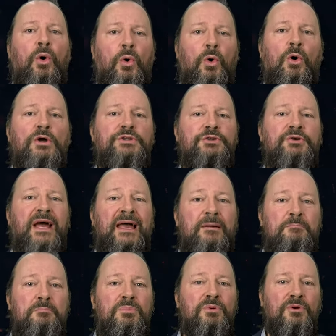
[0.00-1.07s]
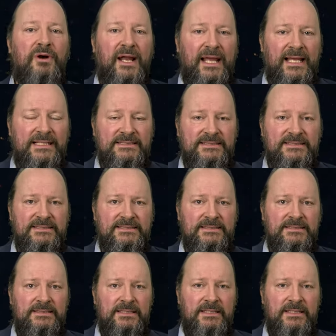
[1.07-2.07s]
or to embrace